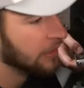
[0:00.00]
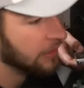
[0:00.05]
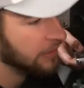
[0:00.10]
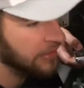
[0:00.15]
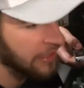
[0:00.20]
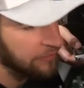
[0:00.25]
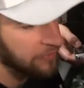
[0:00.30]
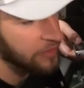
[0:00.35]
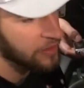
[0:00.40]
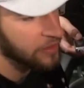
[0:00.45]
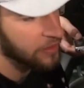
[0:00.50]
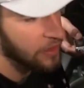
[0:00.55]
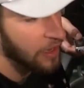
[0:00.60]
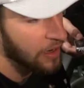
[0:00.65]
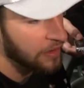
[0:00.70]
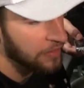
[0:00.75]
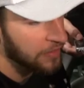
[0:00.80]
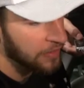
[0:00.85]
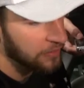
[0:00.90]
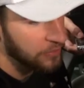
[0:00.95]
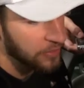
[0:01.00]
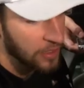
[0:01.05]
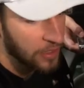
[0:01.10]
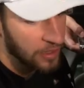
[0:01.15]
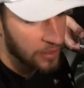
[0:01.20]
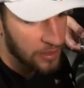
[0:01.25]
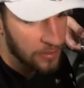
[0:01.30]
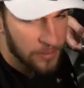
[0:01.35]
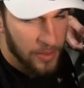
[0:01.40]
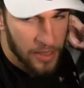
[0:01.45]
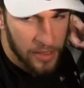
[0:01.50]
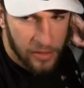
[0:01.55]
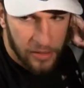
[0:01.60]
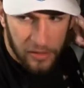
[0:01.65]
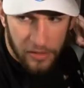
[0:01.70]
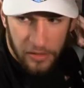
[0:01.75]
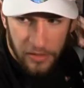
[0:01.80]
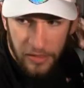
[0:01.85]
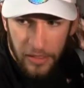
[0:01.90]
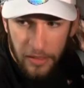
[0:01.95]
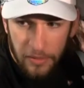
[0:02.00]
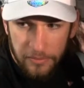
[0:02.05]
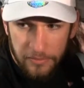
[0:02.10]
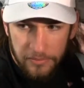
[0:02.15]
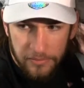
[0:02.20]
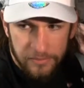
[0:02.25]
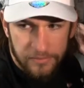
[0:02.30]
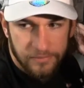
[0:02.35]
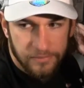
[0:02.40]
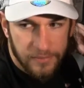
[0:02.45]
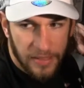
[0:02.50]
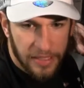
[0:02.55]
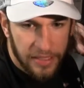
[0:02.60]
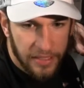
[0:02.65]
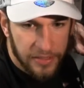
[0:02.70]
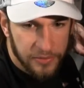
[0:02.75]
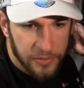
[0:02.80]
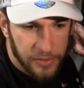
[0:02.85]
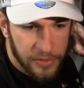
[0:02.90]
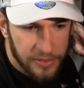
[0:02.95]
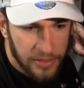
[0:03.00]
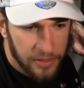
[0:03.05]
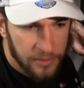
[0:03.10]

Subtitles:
Definitely a lot of things we got to get better and clean up by next week.